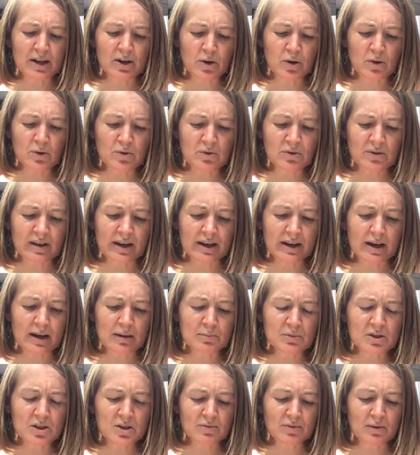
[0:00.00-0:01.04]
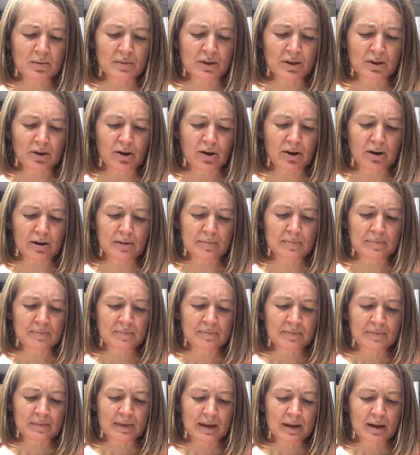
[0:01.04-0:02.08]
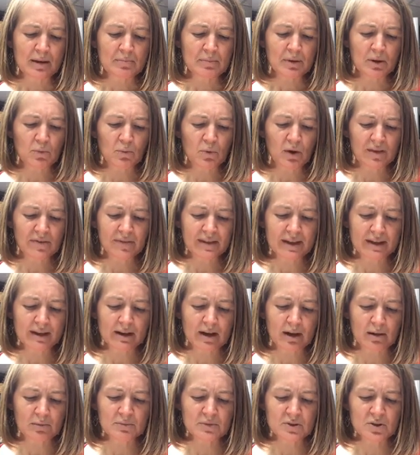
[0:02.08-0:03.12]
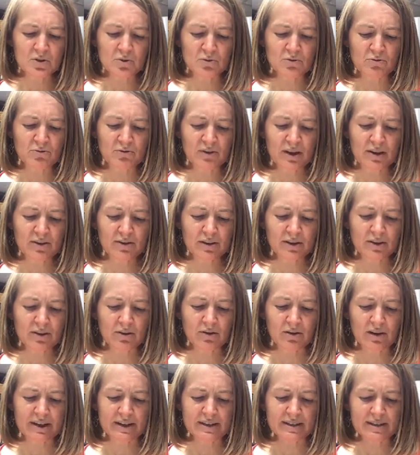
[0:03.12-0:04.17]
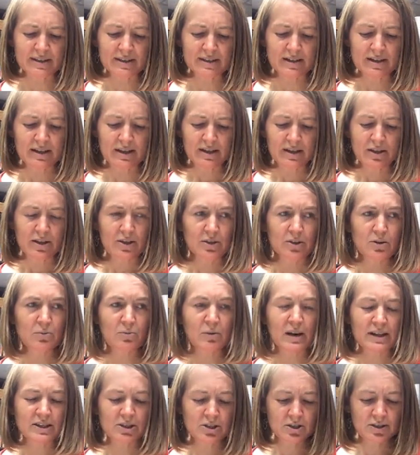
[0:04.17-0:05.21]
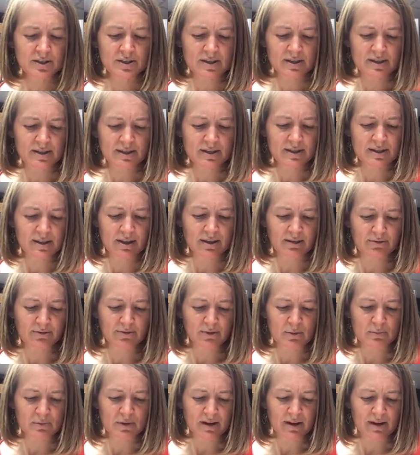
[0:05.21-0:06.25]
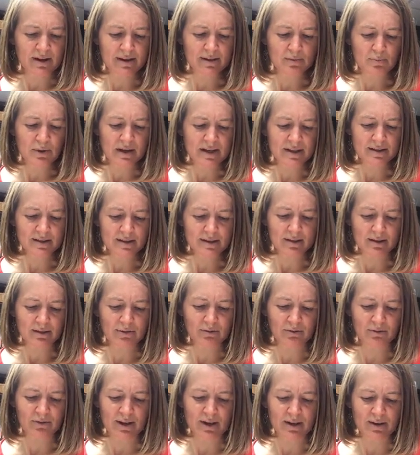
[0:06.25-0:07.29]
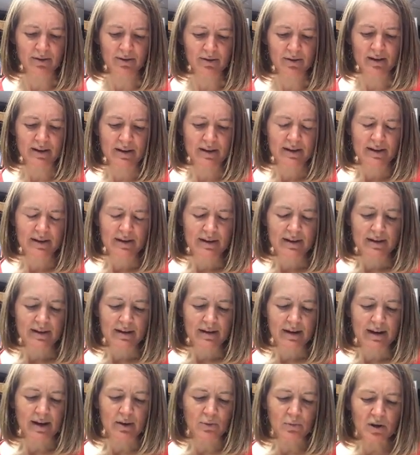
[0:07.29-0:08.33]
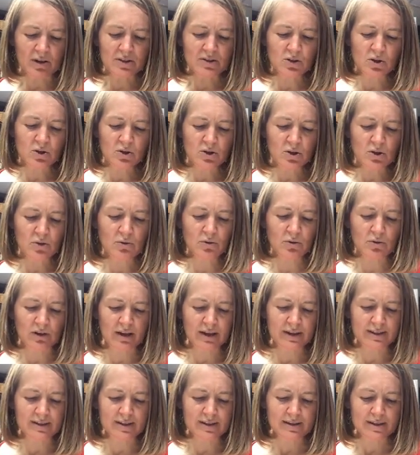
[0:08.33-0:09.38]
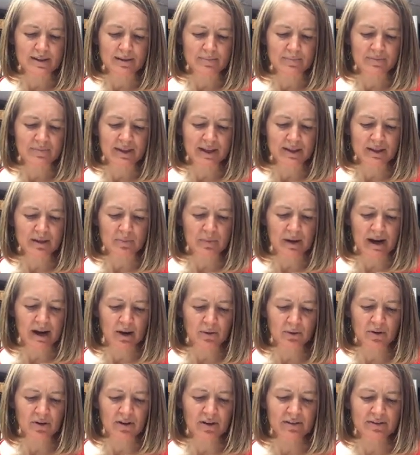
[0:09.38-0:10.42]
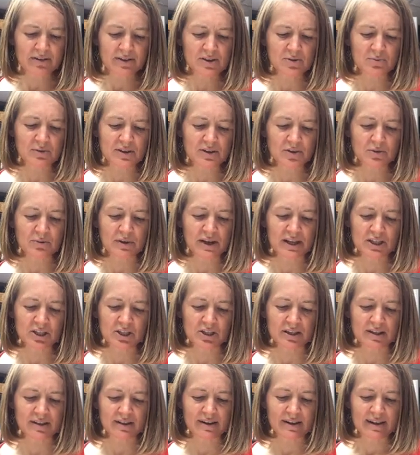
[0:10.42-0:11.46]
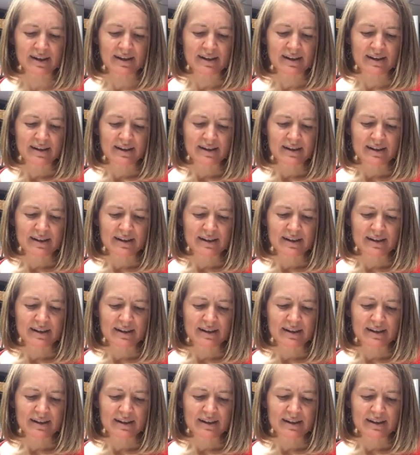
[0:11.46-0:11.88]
of my own that comes from the law, but one that comes through faith in Christ, the righteousness of from God based on faith. I want to know Christ and the power of his resurrection